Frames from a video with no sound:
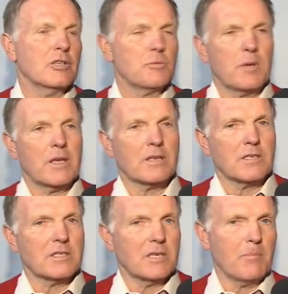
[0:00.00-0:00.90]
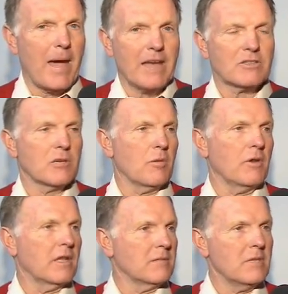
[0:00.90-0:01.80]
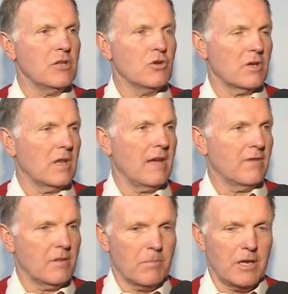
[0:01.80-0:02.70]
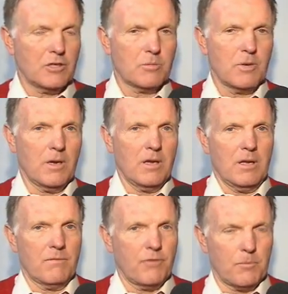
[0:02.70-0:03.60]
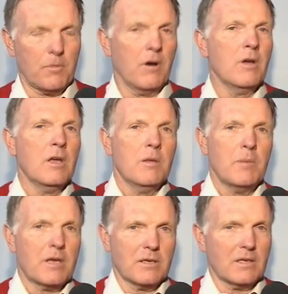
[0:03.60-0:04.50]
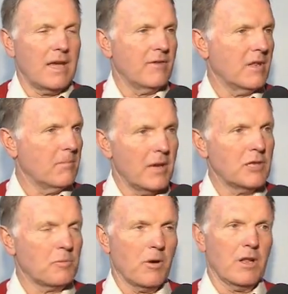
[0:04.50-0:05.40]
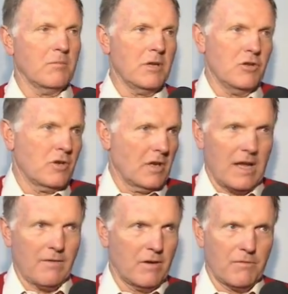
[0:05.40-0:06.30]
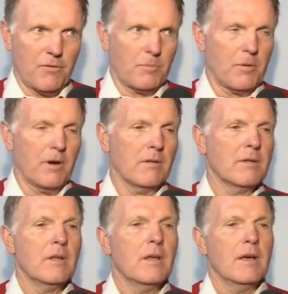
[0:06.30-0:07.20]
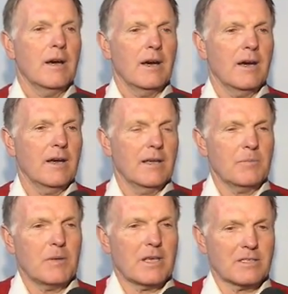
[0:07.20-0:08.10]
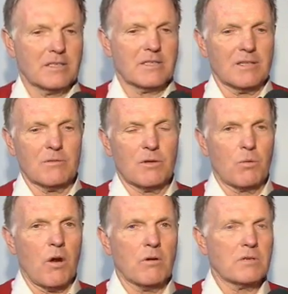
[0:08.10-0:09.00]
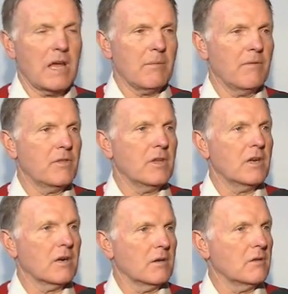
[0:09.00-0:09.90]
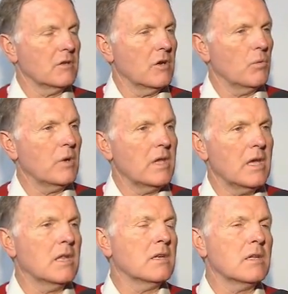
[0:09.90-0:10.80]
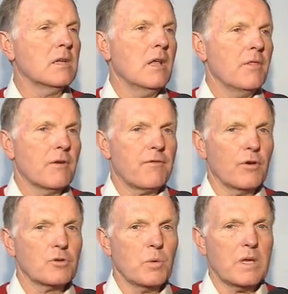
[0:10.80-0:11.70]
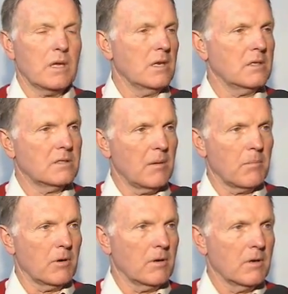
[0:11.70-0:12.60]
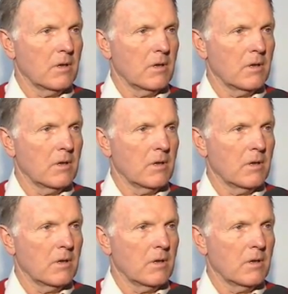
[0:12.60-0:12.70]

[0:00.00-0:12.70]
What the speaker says: Just because it's in basketball doesn't mean you can have it in football. Because they have it in baseball doesn't mean you can have it in football. Because it's the wrong time of the year. We end the first week in December.